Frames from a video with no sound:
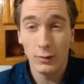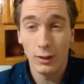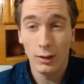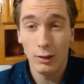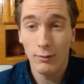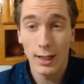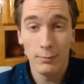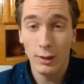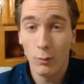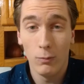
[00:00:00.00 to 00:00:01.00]
you guys
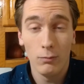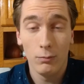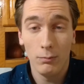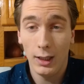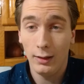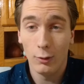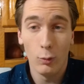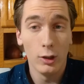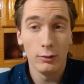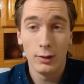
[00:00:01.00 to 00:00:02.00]
mean the, mean the
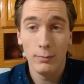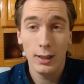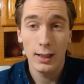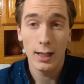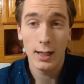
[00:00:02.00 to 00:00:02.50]
world to me,